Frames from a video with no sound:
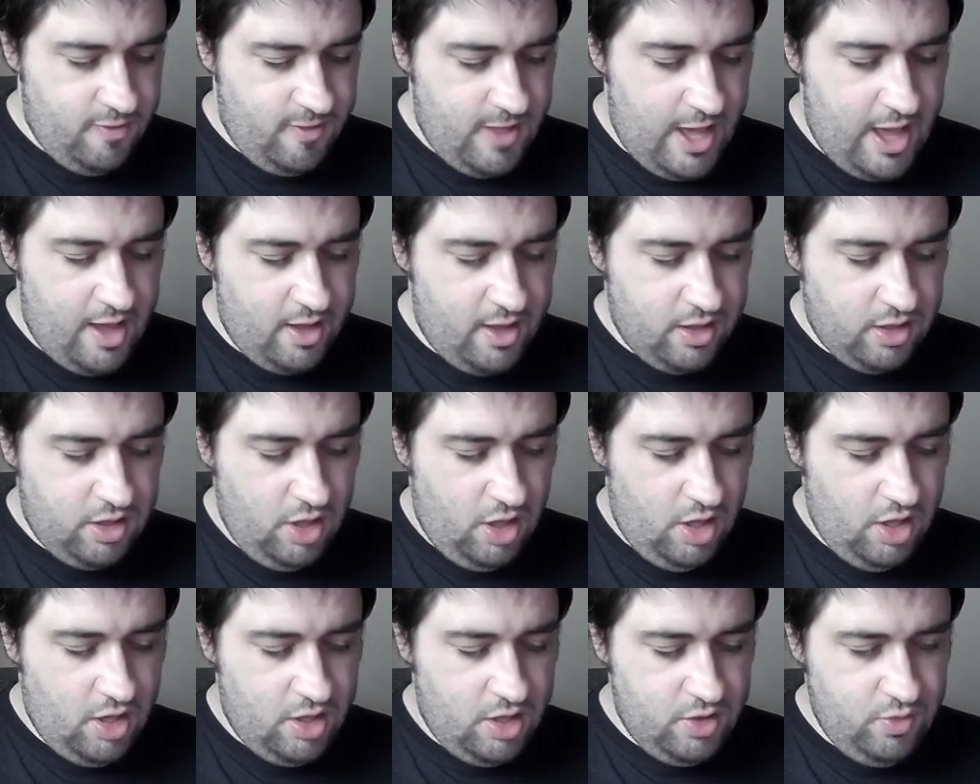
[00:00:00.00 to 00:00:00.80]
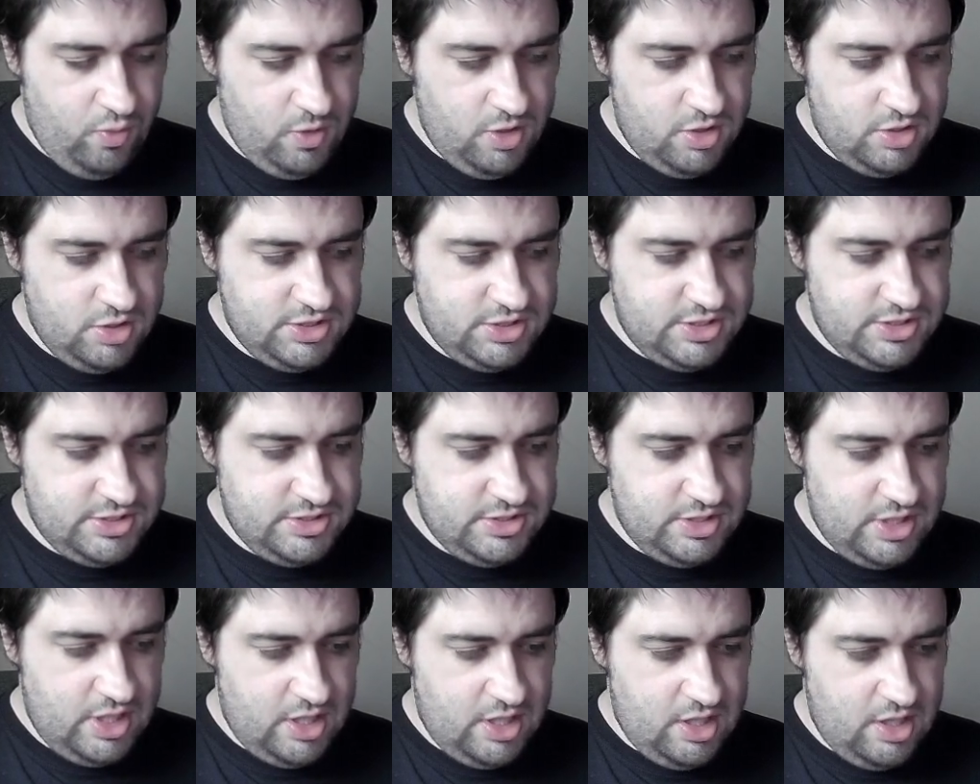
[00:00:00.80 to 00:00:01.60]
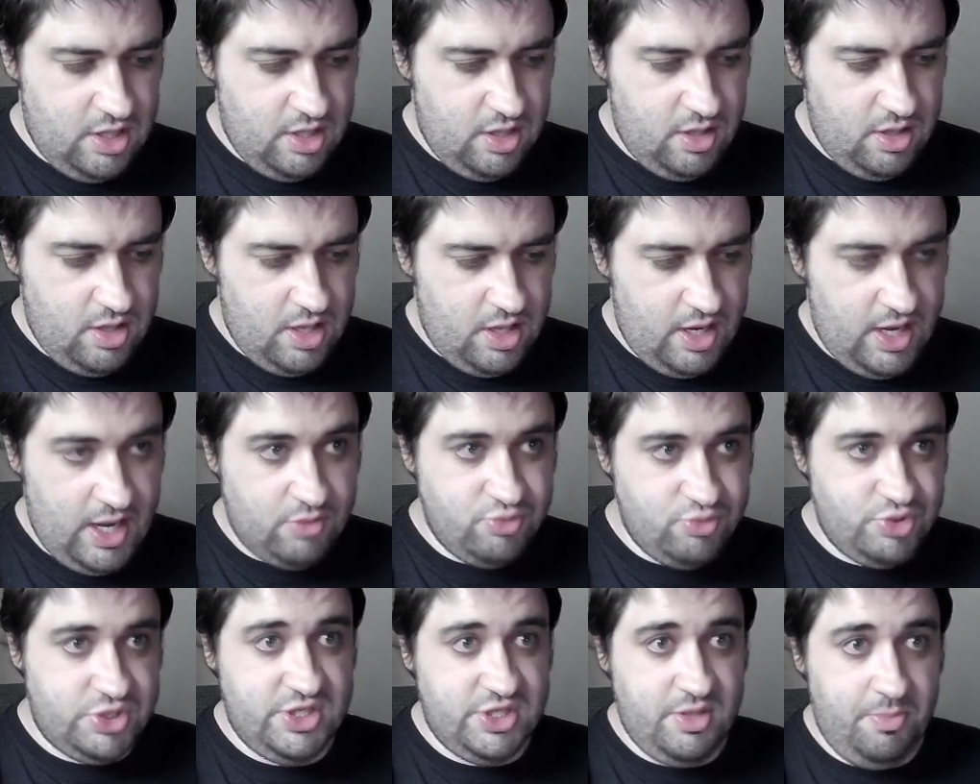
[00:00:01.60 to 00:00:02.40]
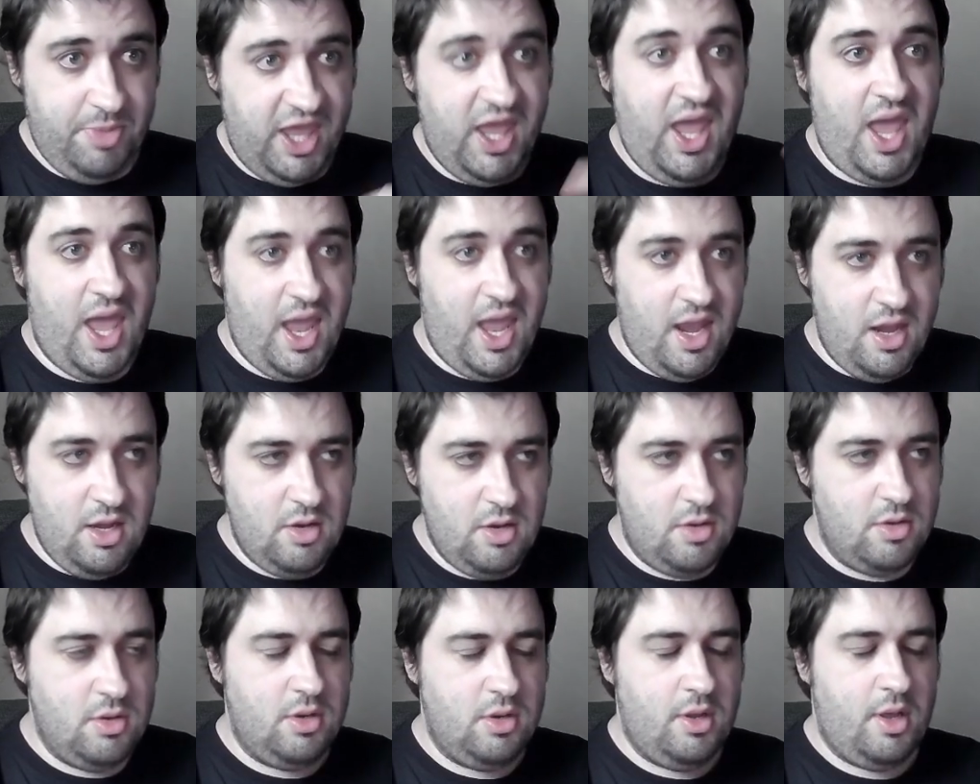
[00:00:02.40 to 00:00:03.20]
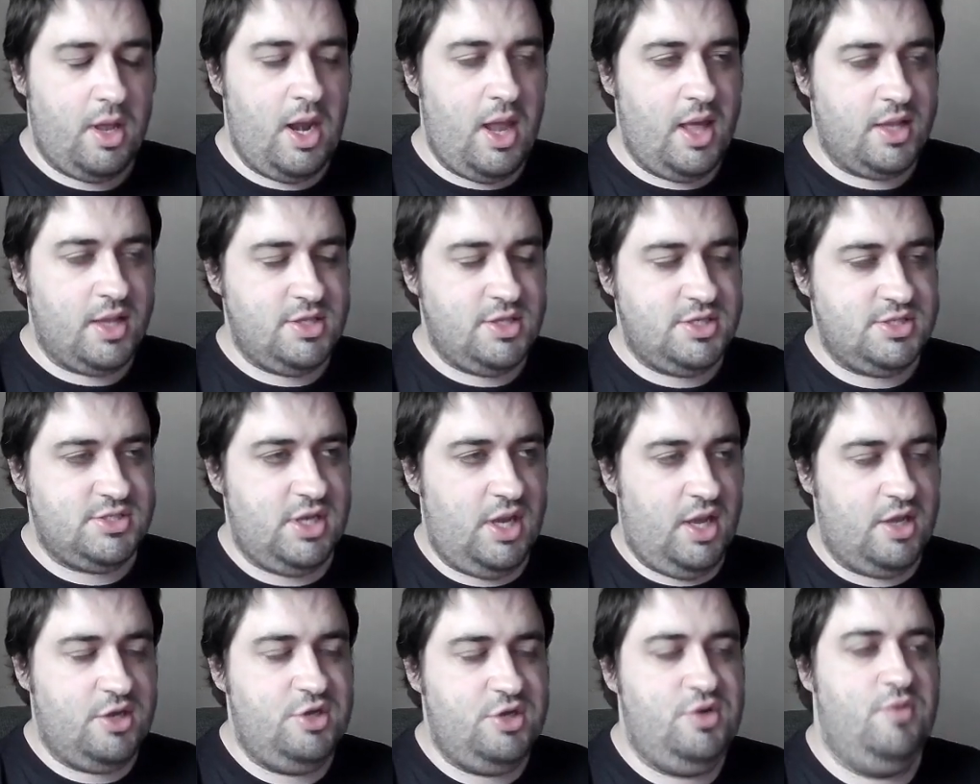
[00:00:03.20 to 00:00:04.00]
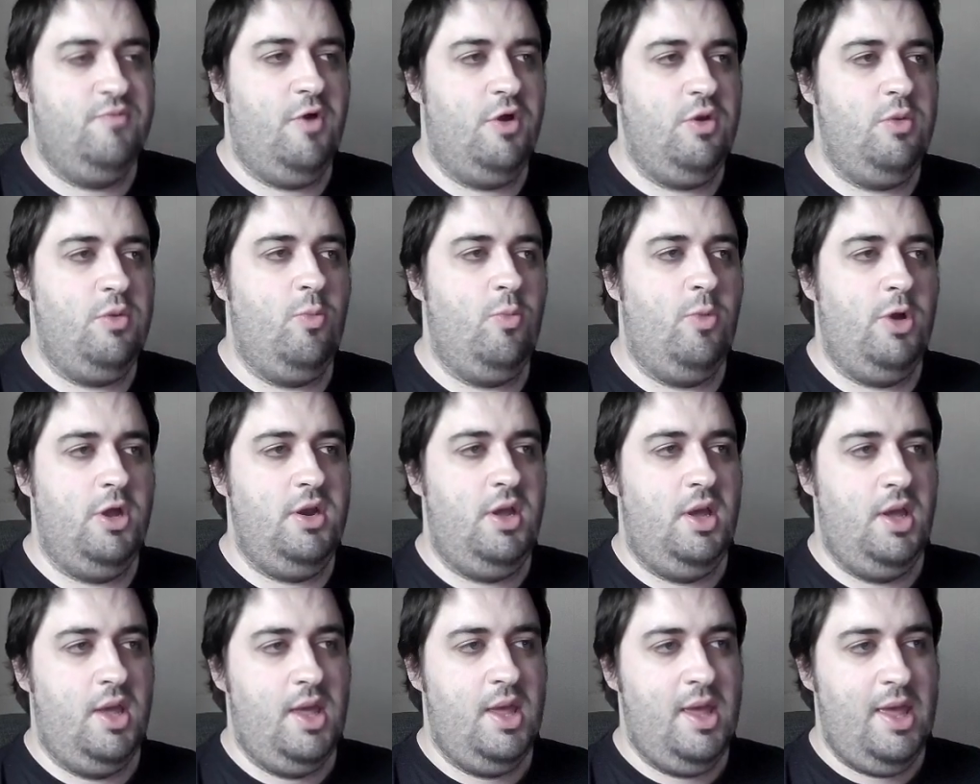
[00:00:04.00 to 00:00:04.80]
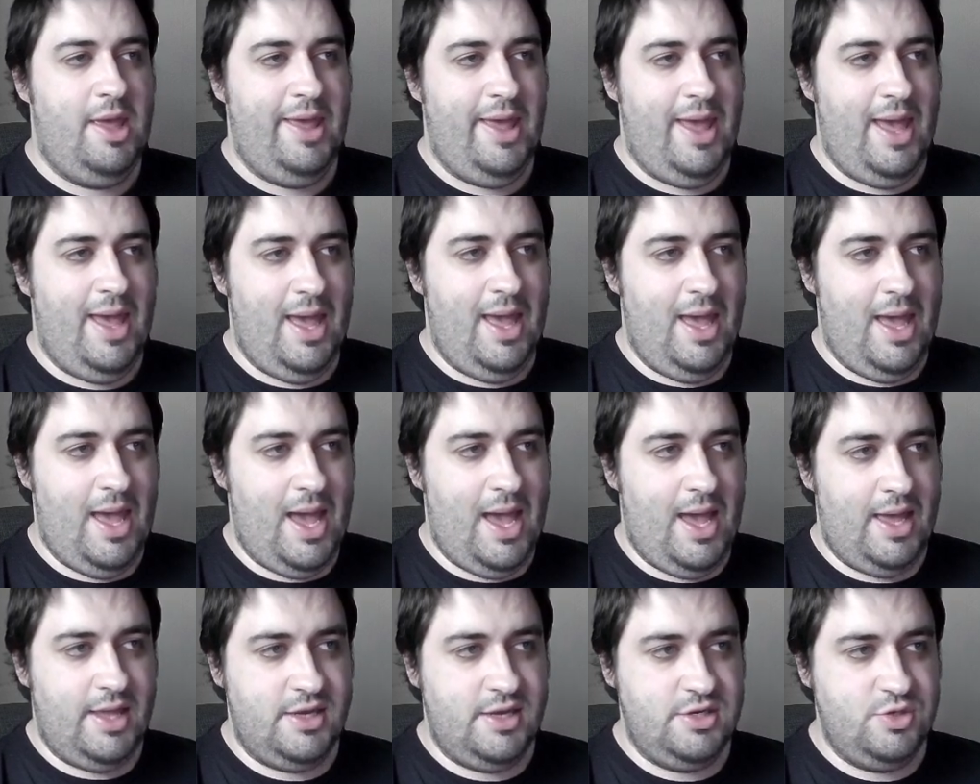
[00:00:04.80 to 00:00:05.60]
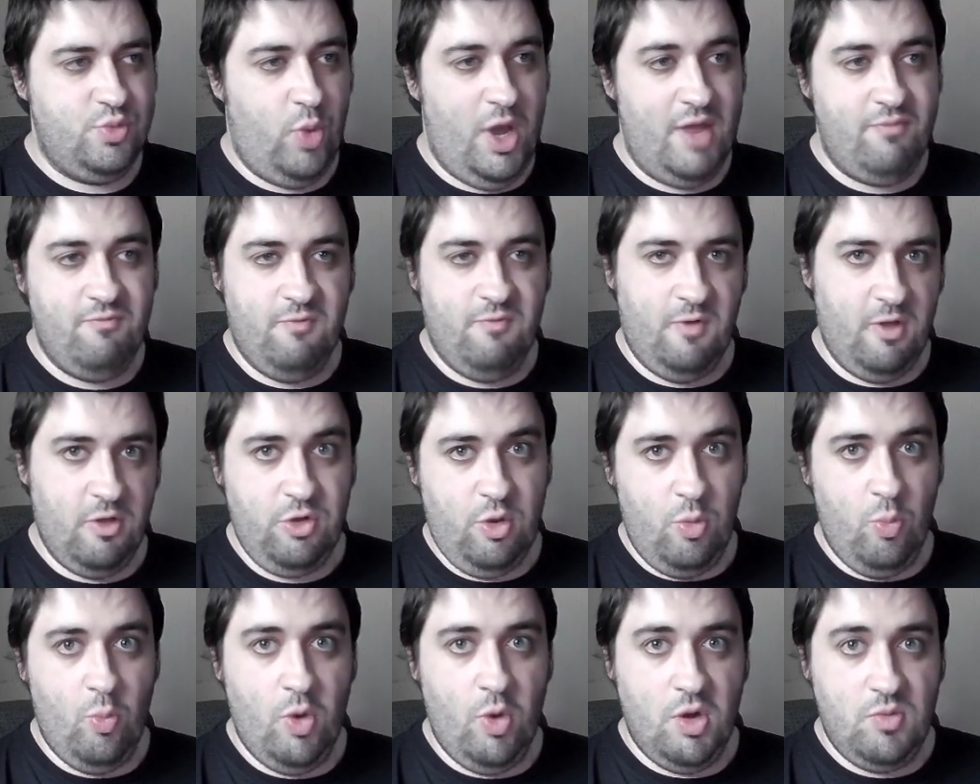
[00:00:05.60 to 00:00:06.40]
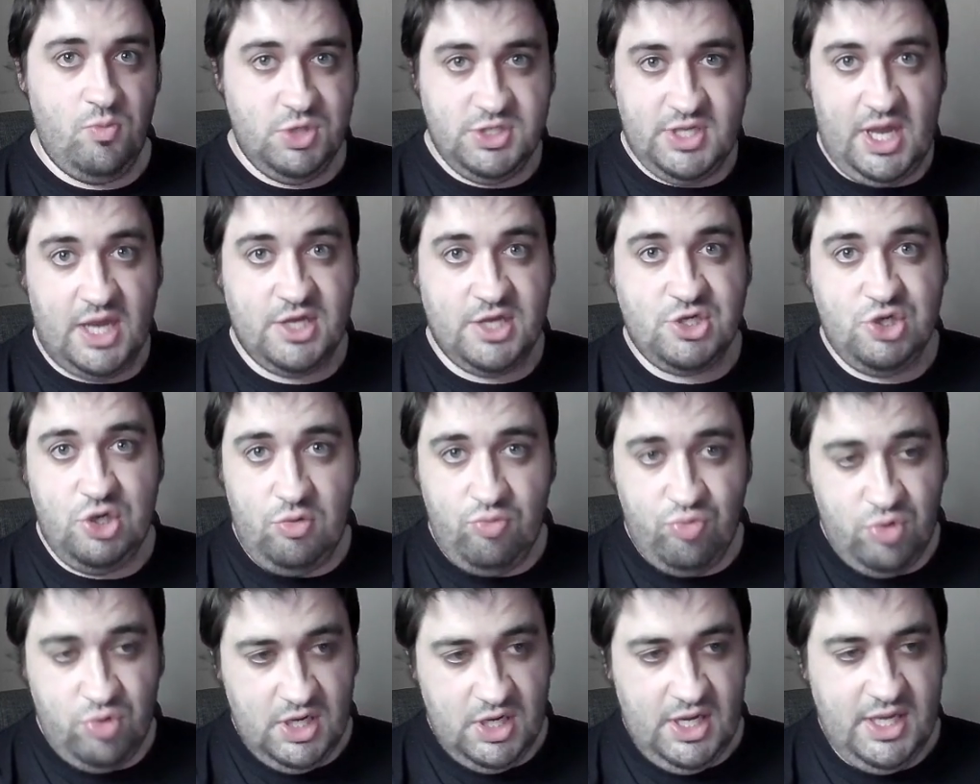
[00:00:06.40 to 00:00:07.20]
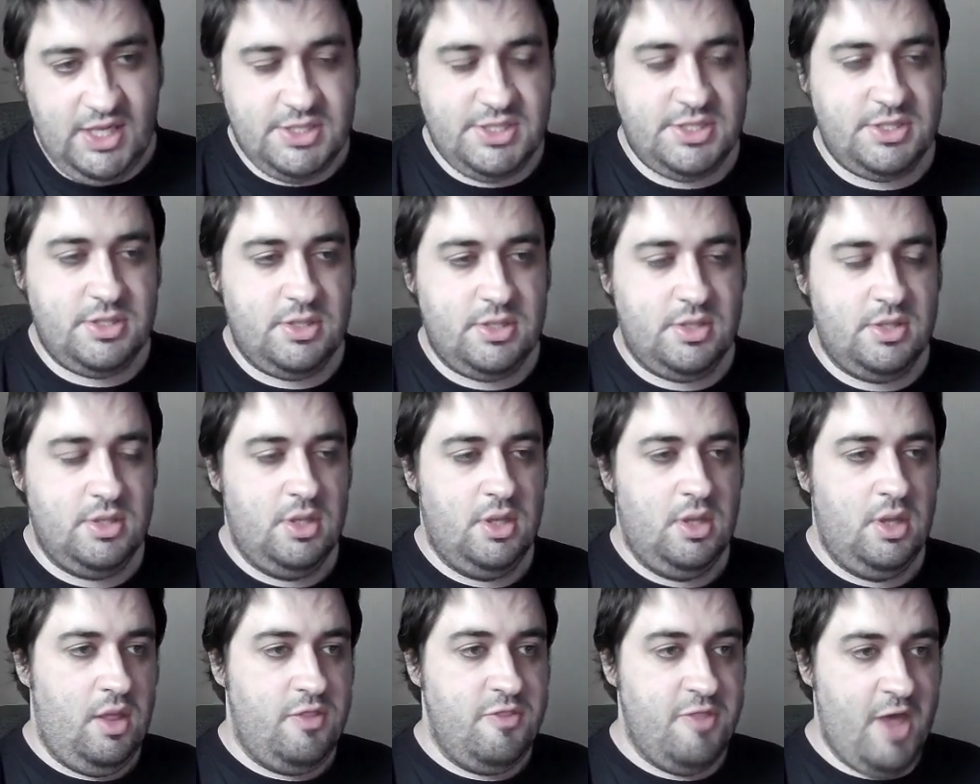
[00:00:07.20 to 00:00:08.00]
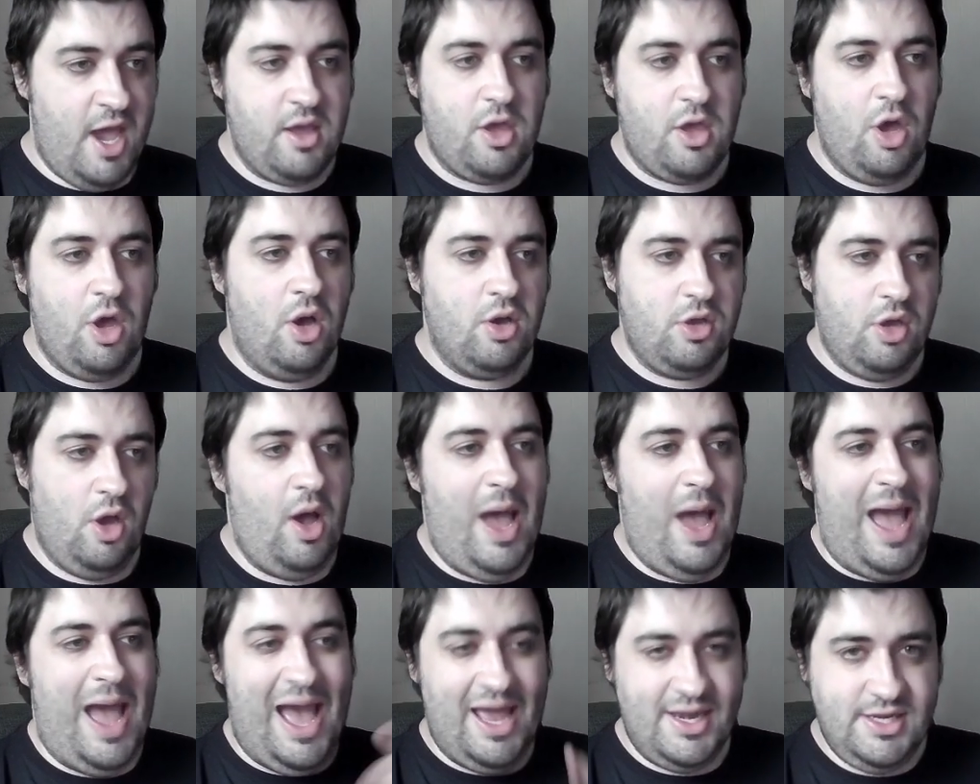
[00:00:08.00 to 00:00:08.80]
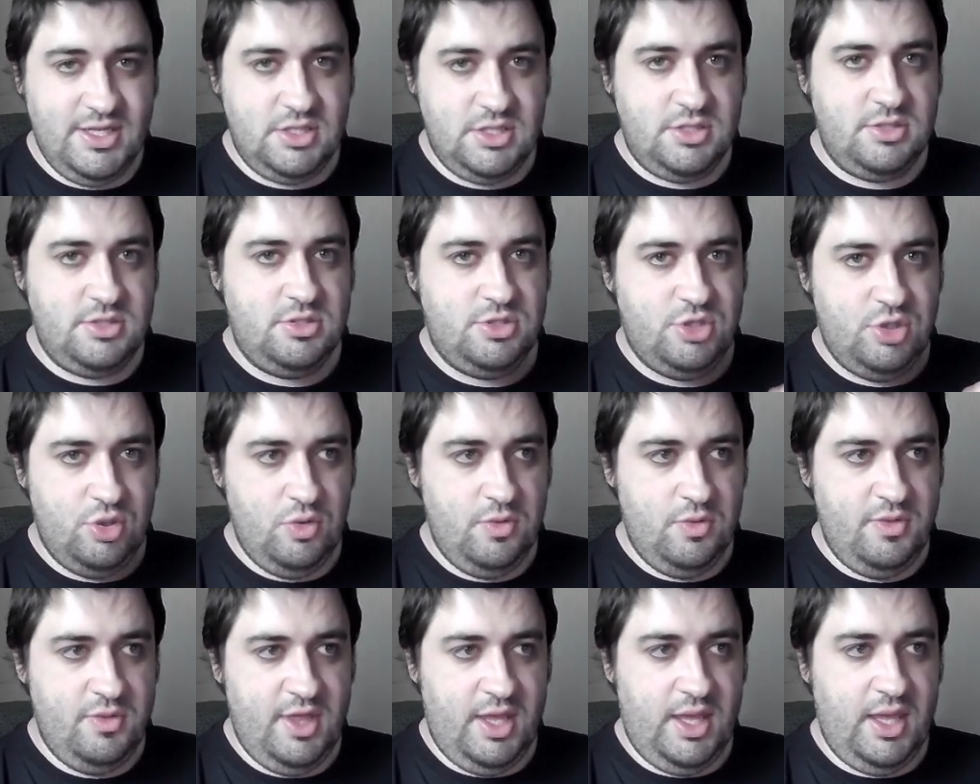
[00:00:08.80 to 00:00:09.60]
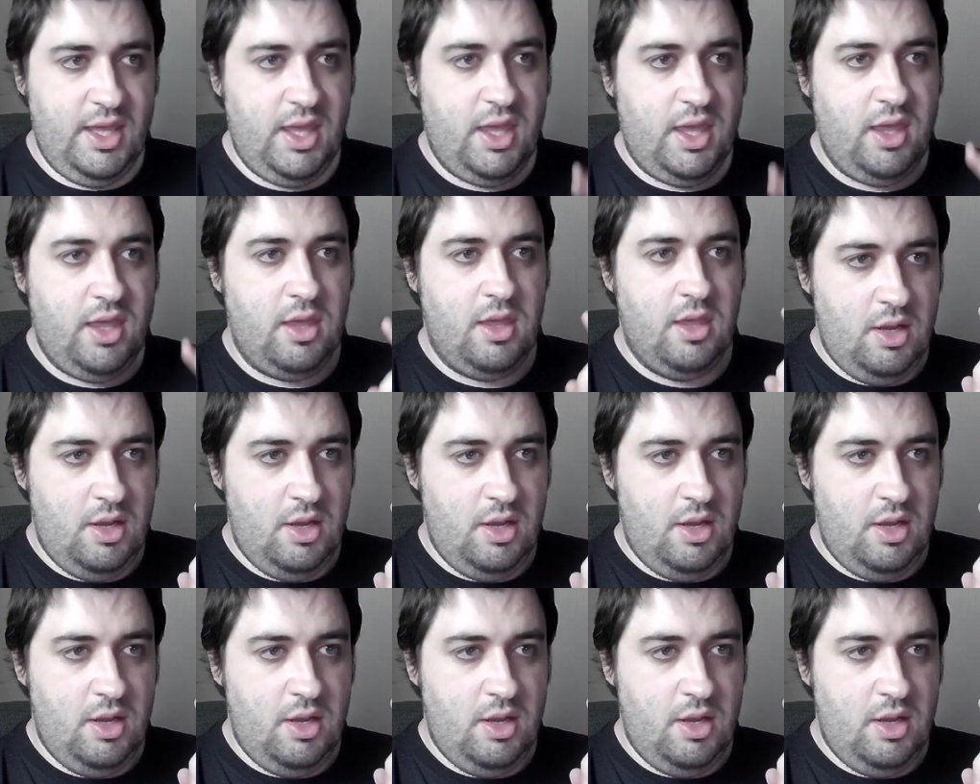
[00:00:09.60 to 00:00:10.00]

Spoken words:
that card was announced to be in Collector Selection Volume 1 and when Volume 1 was actually released, that card got added to the